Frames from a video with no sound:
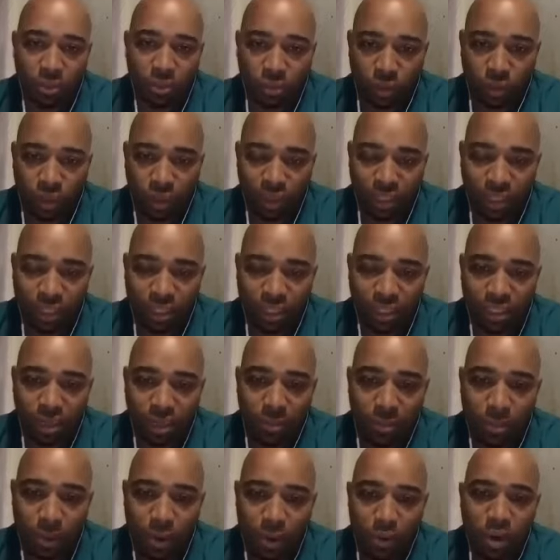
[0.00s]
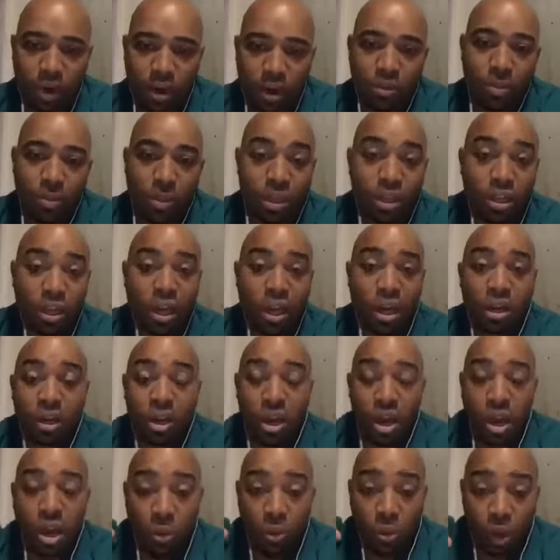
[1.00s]
when this component will be done
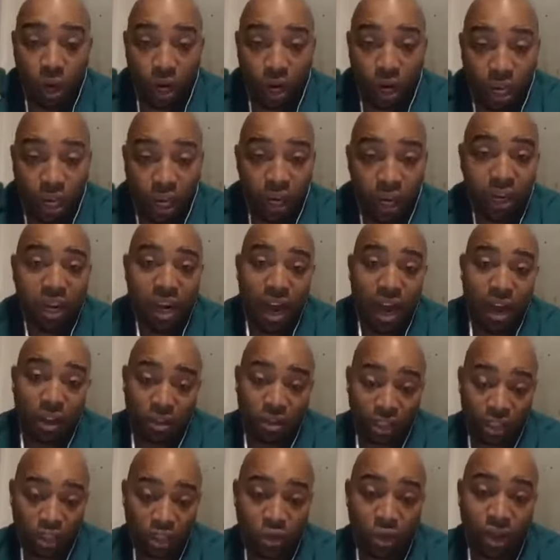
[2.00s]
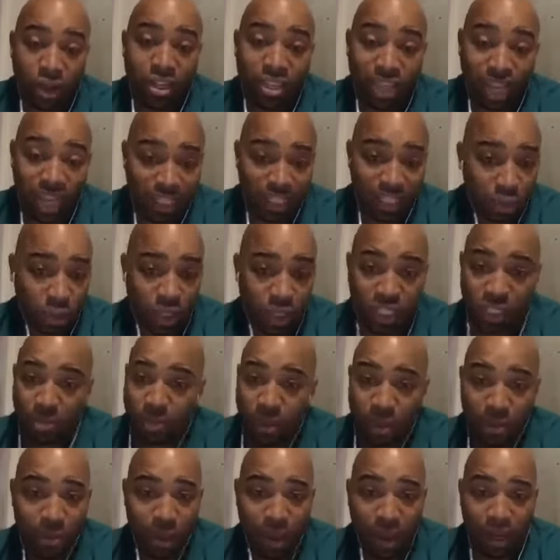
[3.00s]
with clearing out these transactions so they speed
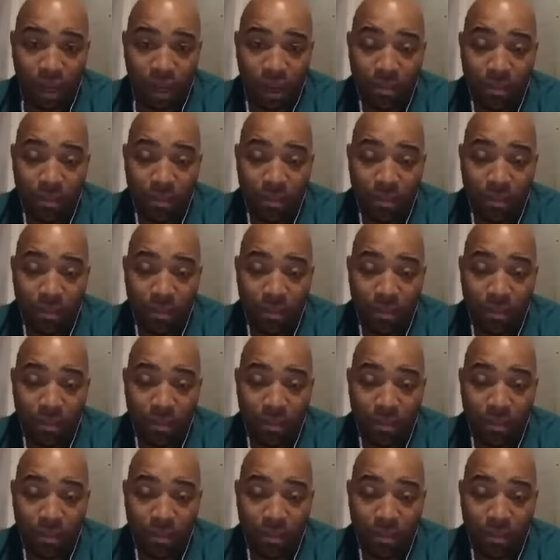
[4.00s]
back up.